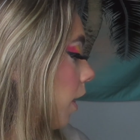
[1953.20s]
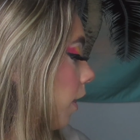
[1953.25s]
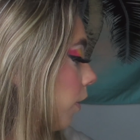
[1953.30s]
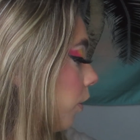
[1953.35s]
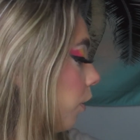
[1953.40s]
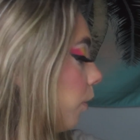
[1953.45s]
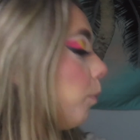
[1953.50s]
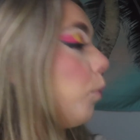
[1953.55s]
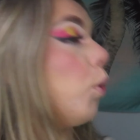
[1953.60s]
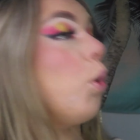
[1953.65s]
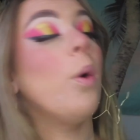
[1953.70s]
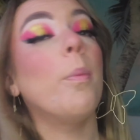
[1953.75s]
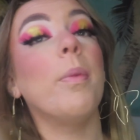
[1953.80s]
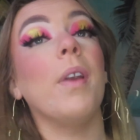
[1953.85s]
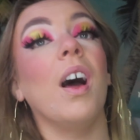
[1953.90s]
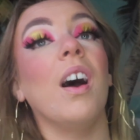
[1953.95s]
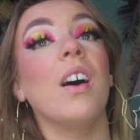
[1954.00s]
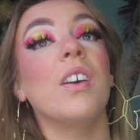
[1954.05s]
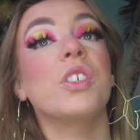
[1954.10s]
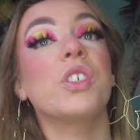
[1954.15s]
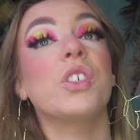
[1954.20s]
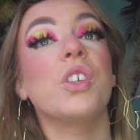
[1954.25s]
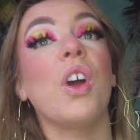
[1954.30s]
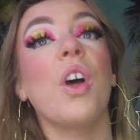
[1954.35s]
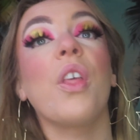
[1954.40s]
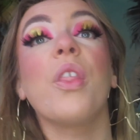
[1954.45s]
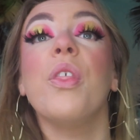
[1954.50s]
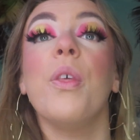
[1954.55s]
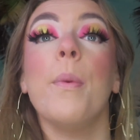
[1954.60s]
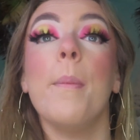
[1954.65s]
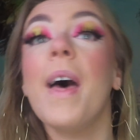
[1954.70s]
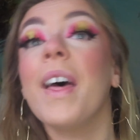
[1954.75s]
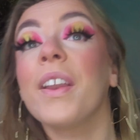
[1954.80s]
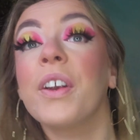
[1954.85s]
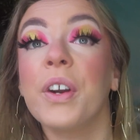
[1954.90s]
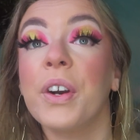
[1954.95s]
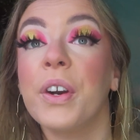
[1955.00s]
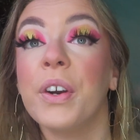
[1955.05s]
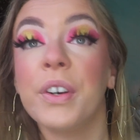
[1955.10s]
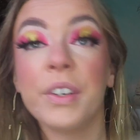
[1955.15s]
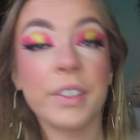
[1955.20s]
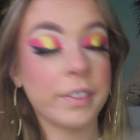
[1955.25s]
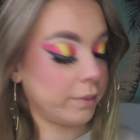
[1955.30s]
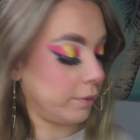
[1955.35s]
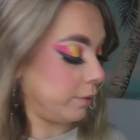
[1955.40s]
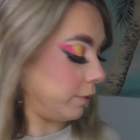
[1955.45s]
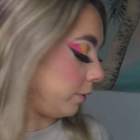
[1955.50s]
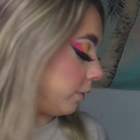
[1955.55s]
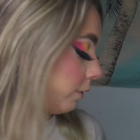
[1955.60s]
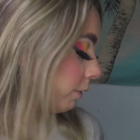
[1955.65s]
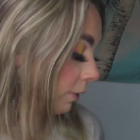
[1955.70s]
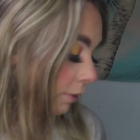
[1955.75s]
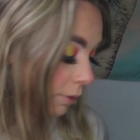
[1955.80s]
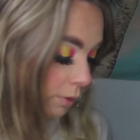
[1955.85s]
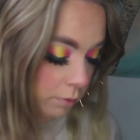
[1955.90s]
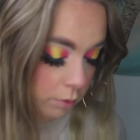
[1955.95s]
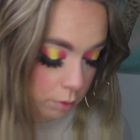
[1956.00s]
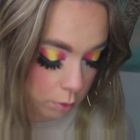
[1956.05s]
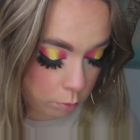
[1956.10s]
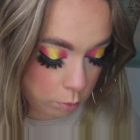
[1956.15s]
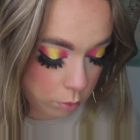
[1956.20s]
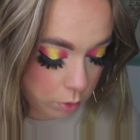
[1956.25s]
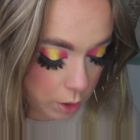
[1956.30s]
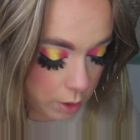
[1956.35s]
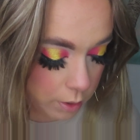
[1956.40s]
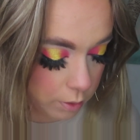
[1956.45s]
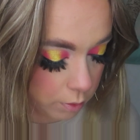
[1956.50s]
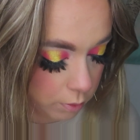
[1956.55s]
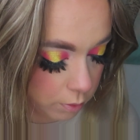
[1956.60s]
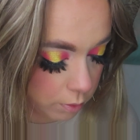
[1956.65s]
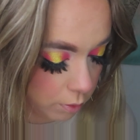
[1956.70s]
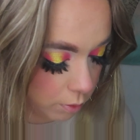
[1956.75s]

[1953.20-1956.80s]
The more blush, the better. Oh, Jesus.